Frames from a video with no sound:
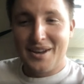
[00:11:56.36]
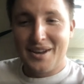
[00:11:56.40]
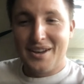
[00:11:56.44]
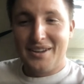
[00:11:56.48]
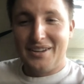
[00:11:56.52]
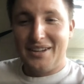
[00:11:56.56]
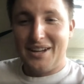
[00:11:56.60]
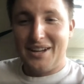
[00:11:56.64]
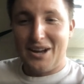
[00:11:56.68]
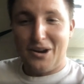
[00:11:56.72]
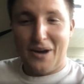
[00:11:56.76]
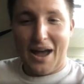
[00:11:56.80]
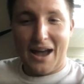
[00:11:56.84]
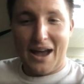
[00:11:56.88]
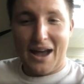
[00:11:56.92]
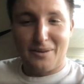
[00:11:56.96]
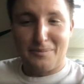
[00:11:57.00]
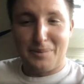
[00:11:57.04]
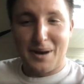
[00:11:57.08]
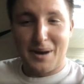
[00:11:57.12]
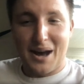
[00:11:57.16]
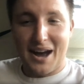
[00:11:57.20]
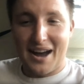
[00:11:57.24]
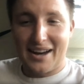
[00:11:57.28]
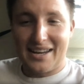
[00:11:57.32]
out
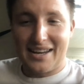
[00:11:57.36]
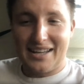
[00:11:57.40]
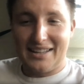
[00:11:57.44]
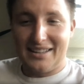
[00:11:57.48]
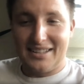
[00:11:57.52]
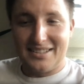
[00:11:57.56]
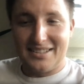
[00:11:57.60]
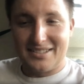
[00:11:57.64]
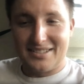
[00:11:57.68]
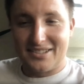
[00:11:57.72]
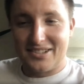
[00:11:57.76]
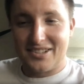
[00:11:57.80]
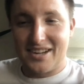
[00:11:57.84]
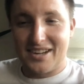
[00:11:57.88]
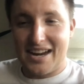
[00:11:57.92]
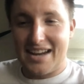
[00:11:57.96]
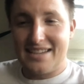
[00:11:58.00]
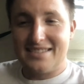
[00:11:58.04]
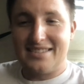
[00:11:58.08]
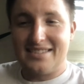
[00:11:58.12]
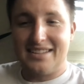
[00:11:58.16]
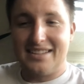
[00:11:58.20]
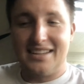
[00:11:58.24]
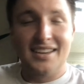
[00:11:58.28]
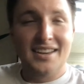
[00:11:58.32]
of pocket. That's
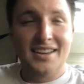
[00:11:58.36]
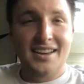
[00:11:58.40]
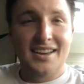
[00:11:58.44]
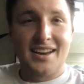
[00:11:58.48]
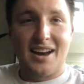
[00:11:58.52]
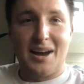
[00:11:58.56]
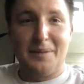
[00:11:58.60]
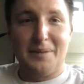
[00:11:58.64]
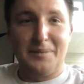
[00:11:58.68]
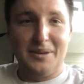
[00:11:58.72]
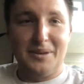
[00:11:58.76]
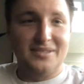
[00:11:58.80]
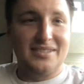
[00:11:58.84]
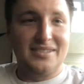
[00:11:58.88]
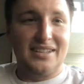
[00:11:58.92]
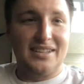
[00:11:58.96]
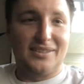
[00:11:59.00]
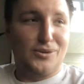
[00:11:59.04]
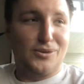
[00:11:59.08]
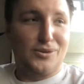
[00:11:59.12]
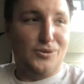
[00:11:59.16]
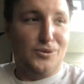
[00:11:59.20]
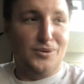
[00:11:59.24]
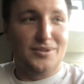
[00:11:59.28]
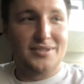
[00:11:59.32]
crazy. I'm using
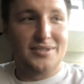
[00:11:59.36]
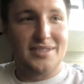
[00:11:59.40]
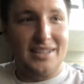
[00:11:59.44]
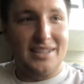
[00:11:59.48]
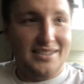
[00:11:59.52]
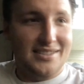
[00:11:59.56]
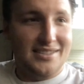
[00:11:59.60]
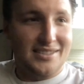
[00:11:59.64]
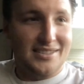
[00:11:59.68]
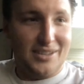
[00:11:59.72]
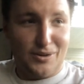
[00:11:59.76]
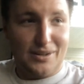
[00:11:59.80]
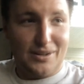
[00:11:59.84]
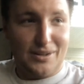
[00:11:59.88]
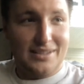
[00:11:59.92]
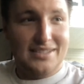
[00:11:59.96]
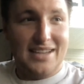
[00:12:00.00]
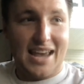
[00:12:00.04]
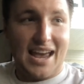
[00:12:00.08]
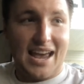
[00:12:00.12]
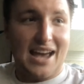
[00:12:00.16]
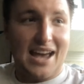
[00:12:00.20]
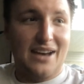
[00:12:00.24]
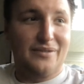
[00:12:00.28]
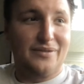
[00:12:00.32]
tools that students
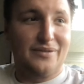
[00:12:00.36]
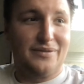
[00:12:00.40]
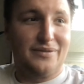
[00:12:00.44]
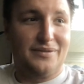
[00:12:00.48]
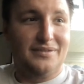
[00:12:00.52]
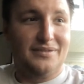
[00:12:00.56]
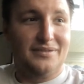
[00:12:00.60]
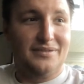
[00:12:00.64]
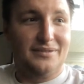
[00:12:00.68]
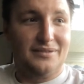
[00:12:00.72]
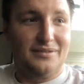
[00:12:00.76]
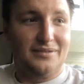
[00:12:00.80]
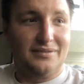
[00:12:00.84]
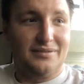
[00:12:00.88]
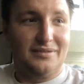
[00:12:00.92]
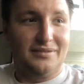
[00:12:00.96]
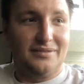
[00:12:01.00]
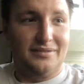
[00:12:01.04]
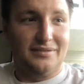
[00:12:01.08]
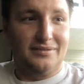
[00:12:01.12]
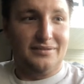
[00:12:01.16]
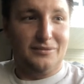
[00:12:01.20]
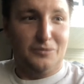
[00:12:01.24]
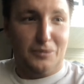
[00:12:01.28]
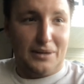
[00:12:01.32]
have
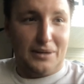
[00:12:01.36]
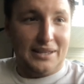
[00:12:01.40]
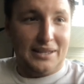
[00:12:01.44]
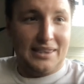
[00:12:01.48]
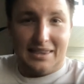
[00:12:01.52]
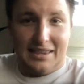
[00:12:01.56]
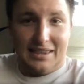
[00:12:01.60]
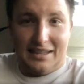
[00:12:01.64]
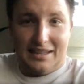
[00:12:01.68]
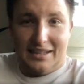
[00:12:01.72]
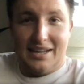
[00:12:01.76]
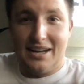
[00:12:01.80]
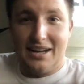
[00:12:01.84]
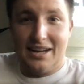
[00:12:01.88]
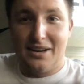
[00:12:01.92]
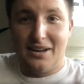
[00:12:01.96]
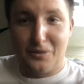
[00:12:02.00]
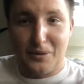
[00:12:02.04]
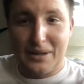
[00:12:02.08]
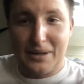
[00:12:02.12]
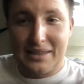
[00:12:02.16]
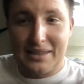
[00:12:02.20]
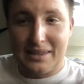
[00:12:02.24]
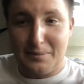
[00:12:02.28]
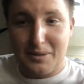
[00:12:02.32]
with
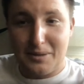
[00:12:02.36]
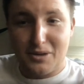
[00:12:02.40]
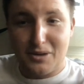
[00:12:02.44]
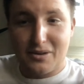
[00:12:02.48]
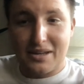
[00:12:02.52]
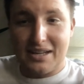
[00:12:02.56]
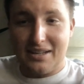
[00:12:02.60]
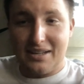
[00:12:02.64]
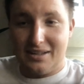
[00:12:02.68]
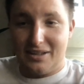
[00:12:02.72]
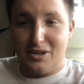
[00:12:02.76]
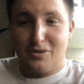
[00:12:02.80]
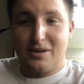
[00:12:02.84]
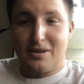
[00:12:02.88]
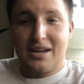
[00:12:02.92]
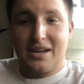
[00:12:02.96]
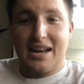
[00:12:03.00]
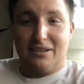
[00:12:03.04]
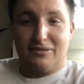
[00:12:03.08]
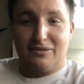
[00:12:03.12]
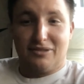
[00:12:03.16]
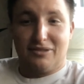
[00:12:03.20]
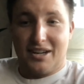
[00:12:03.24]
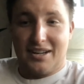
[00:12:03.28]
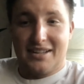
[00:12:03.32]
them. You
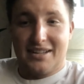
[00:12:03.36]
can run a